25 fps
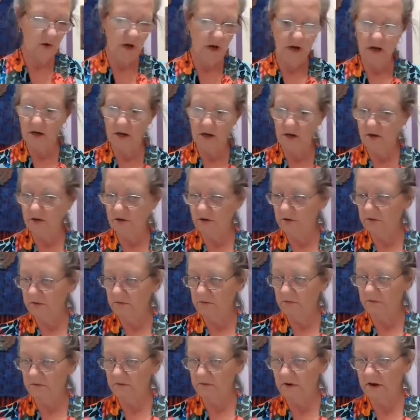who
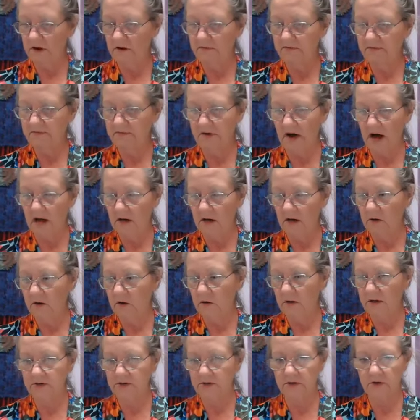follow
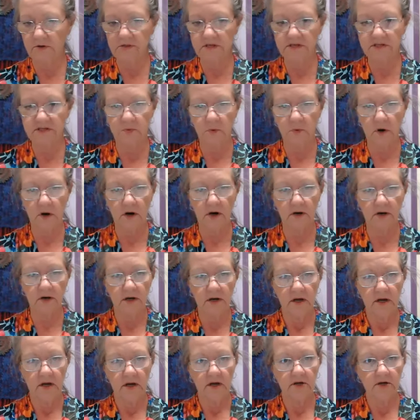and do this work
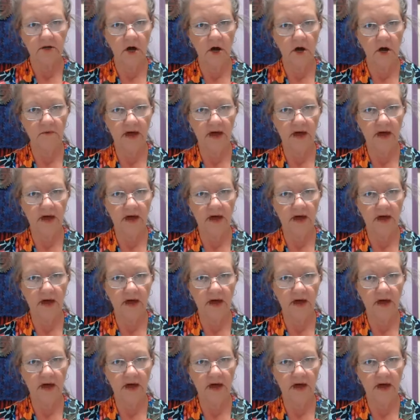know that